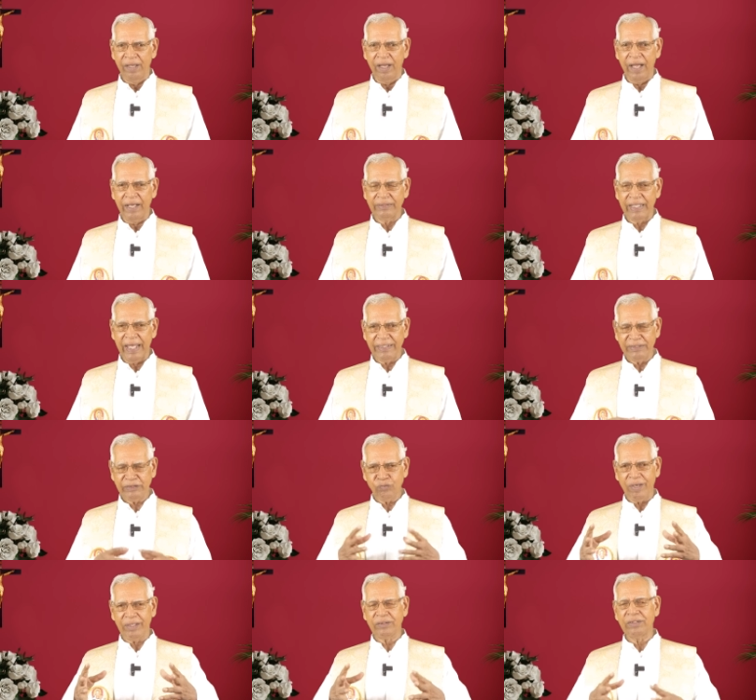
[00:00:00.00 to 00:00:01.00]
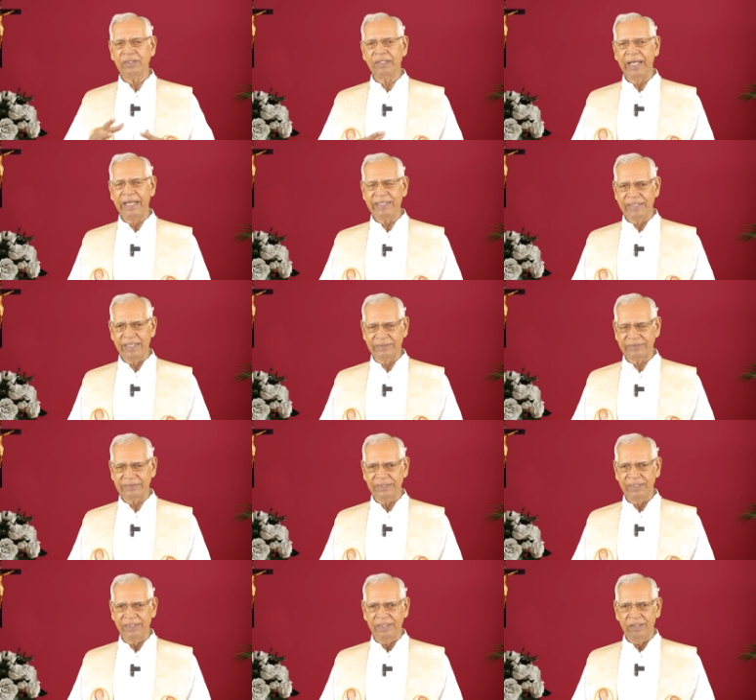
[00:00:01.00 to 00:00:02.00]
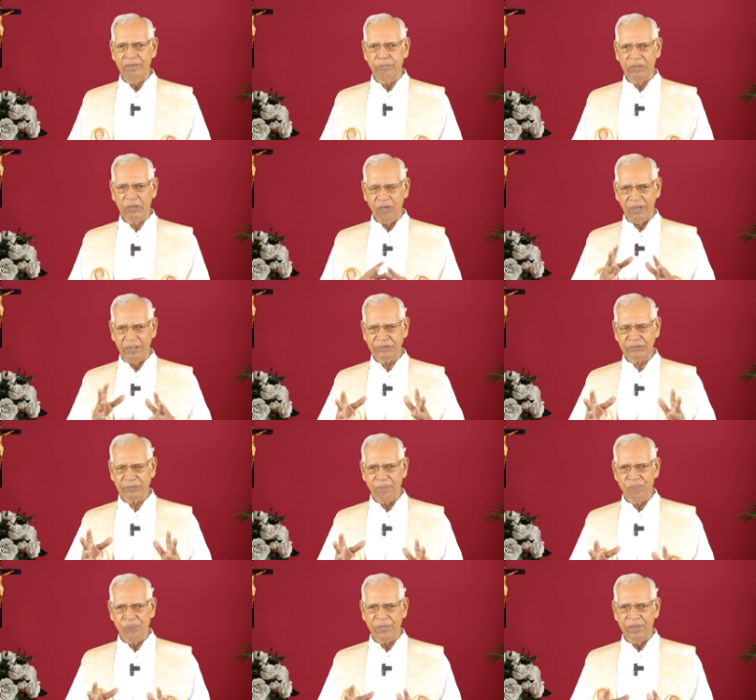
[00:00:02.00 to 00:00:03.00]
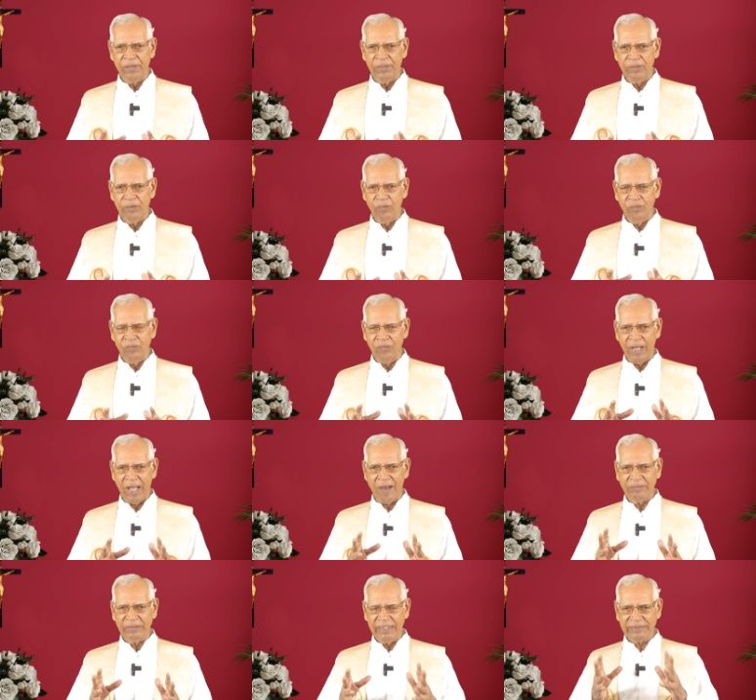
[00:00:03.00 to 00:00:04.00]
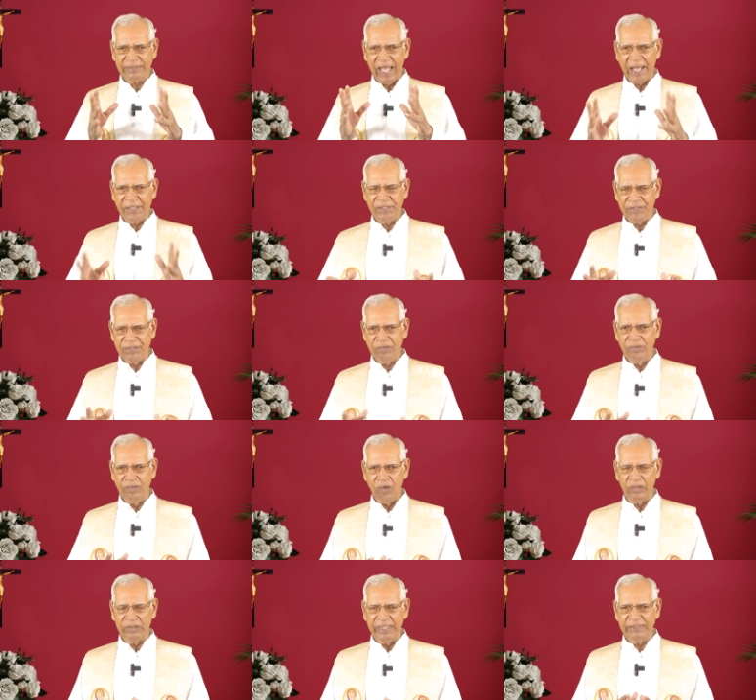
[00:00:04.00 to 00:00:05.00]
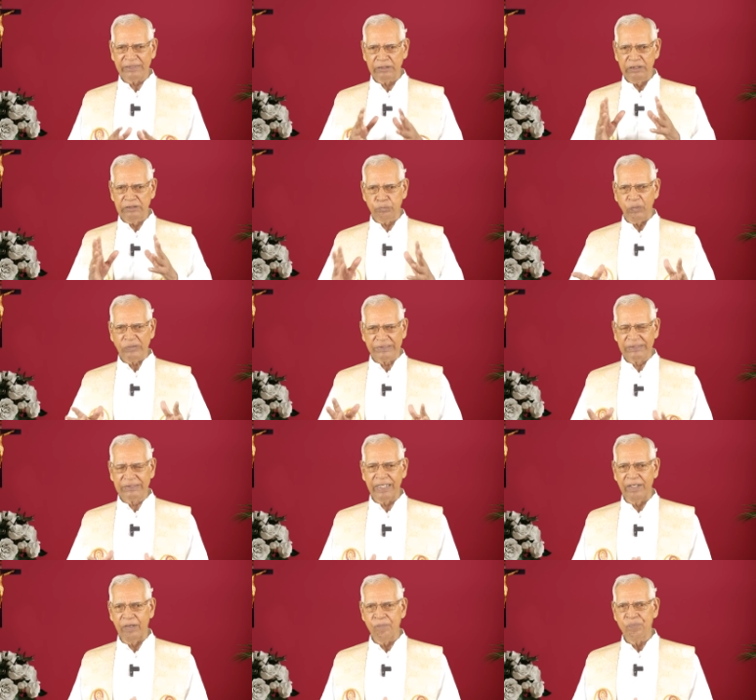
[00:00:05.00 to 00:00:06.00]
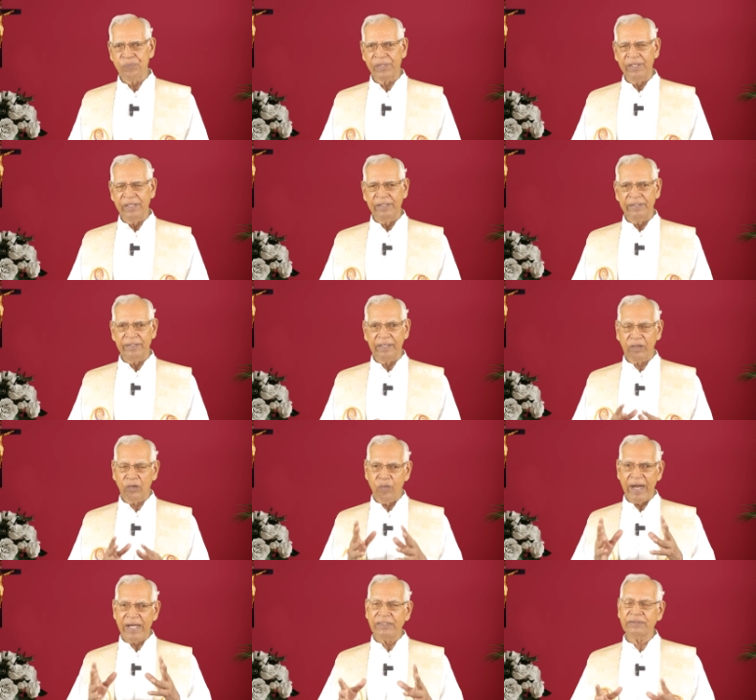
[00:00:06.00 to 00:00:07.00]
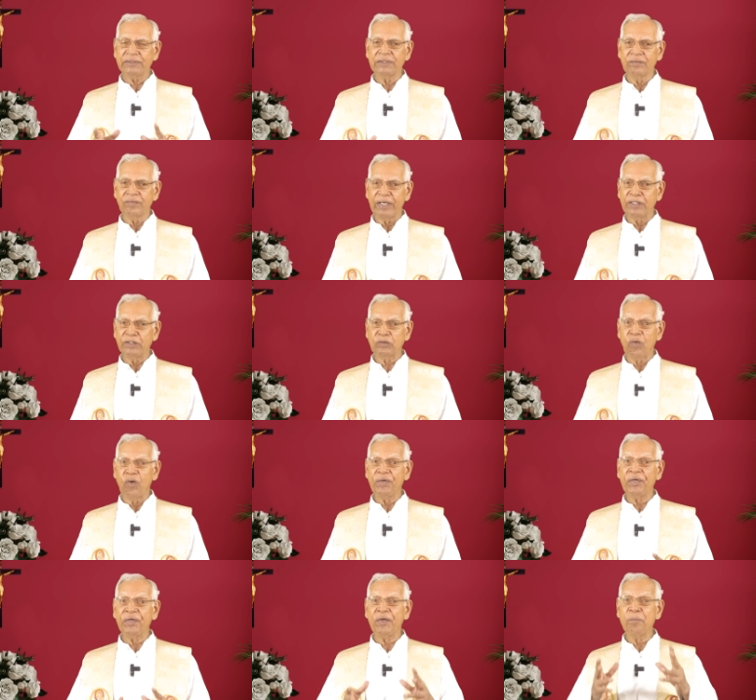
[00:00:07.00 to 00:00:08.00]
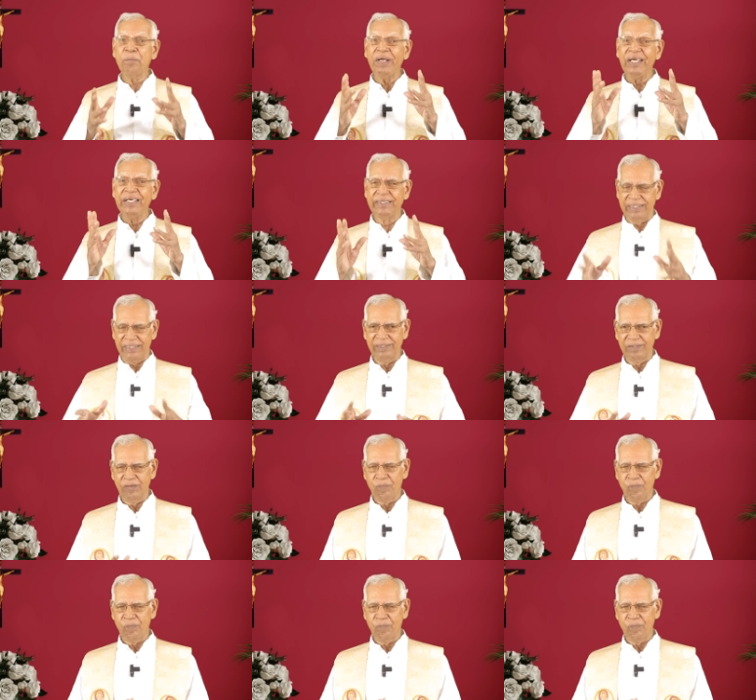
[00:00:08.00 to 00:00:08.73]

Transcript: And that is what greatness, because to have this attitude or this disposition requires what is called humility.